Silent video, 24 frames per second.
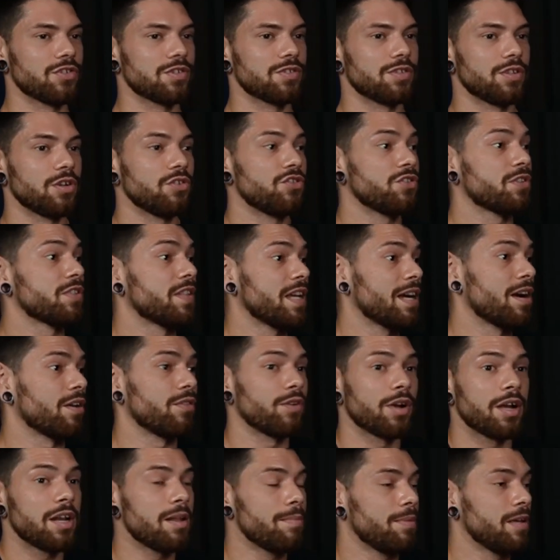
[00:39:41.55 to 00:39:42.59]
They're just there.
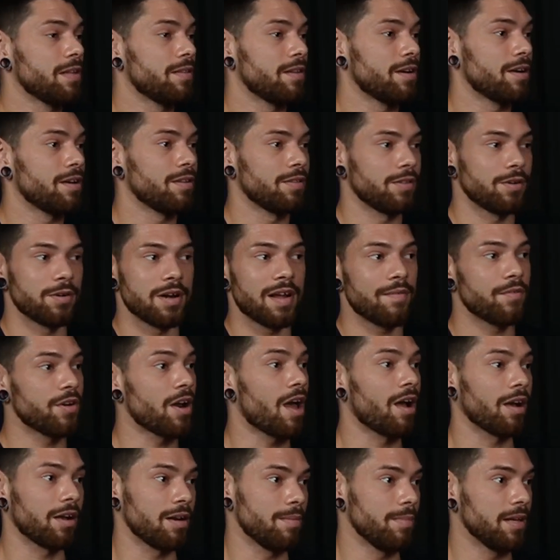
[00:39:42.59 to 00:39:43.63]
They're going to be there. They're never
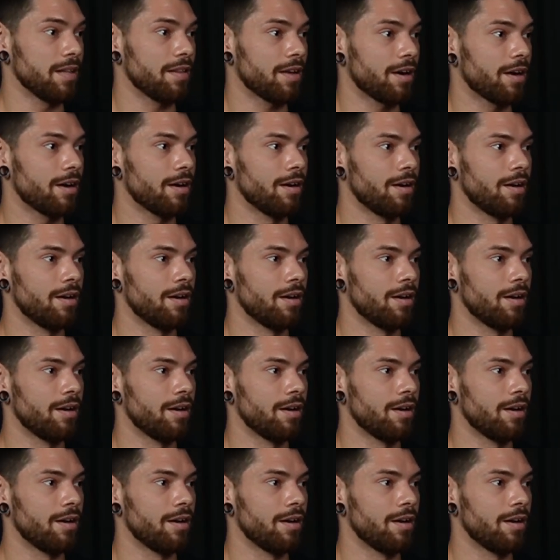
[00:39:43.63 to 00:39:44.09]
not going to be there.